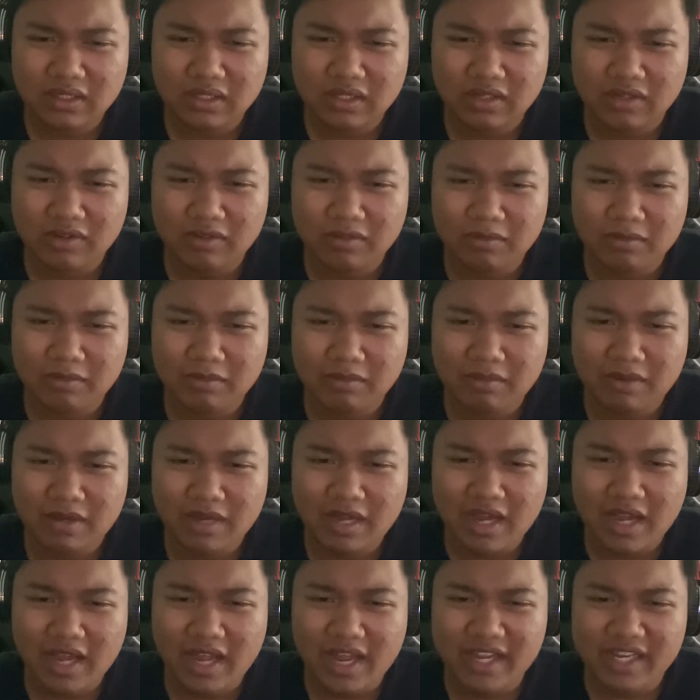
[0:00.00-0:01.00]
Oh
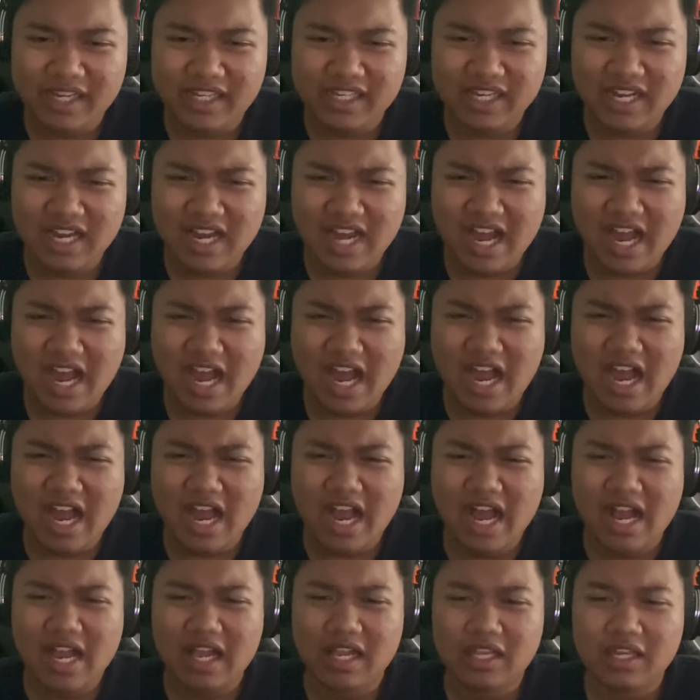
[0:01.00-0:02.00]
my
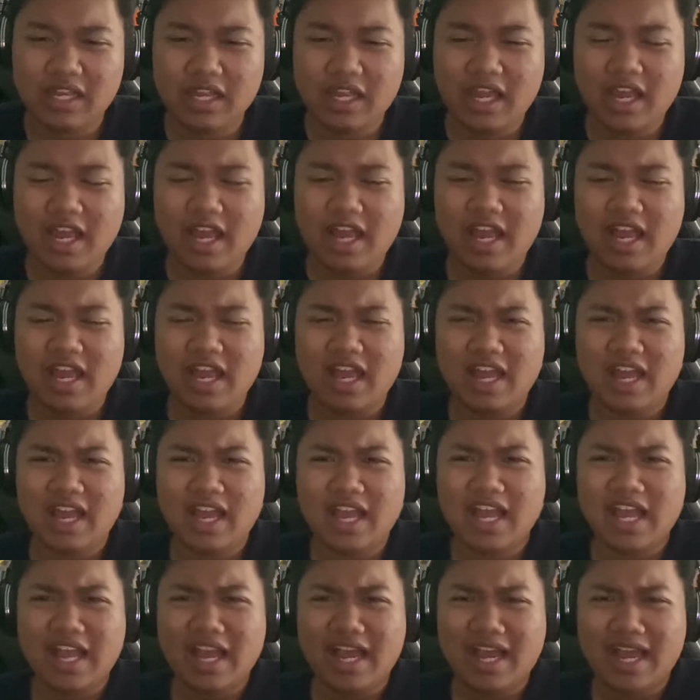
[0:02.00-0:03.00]
God!
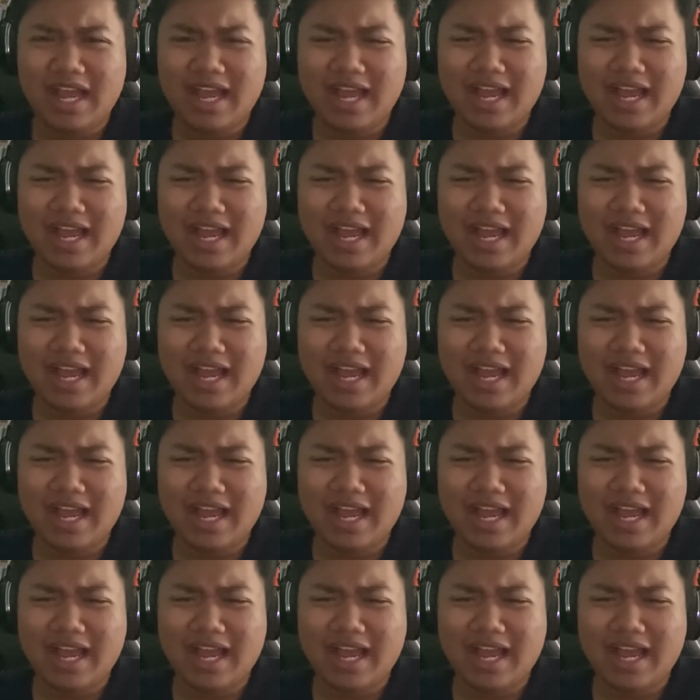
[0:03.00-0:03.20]
Hey!